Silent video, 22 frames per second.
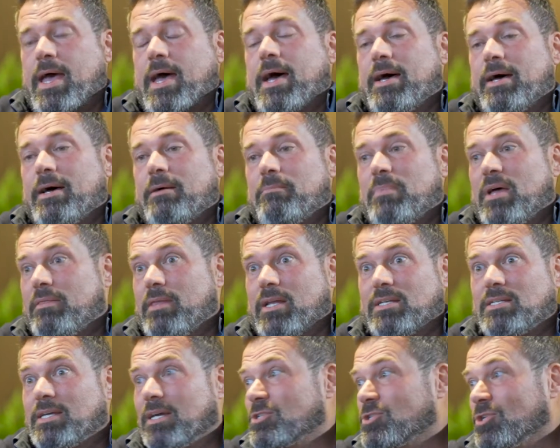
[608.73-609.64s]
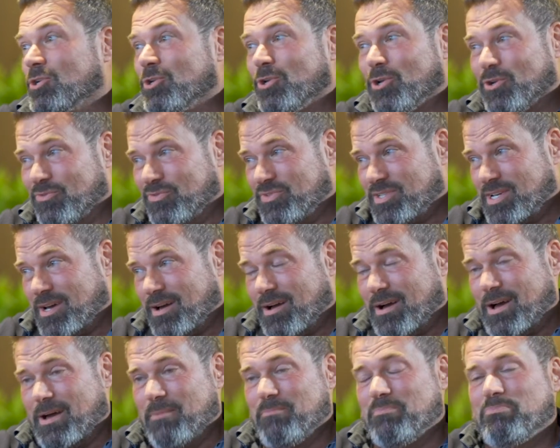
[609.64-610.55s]
Um, and that takes a lot of
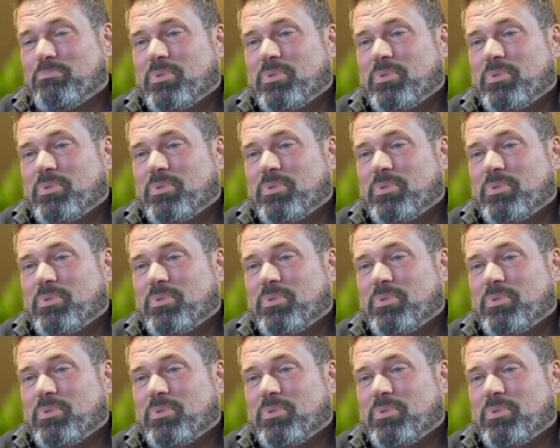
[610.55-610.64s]
time,